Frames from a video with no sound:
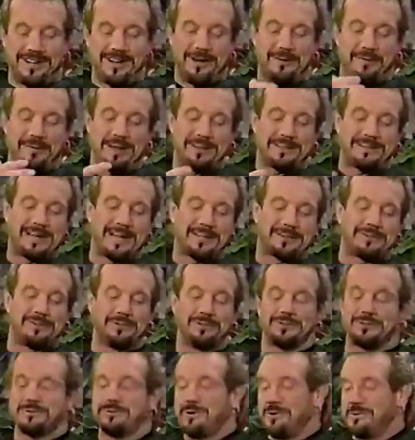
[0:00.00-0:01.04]
know, my
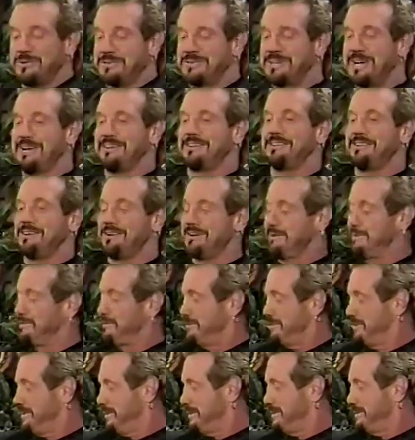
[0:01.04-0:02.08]
tattoos are always out there,
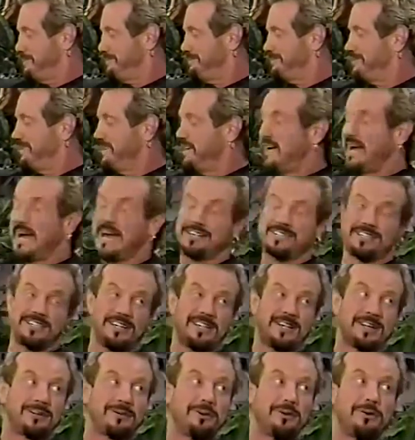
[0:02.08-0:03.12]
and
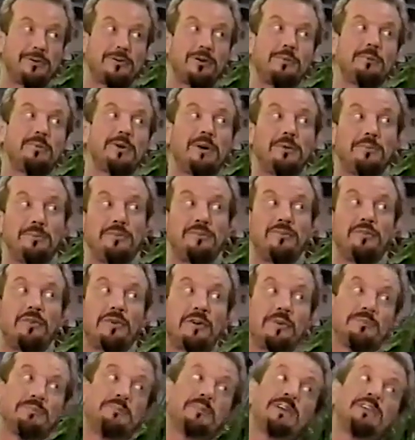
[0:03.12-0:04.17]
actually I called them up
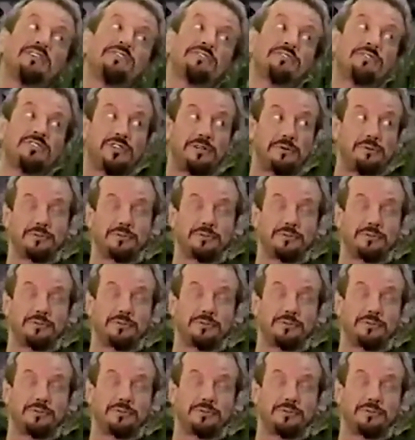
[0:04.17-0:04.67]
before and made sure she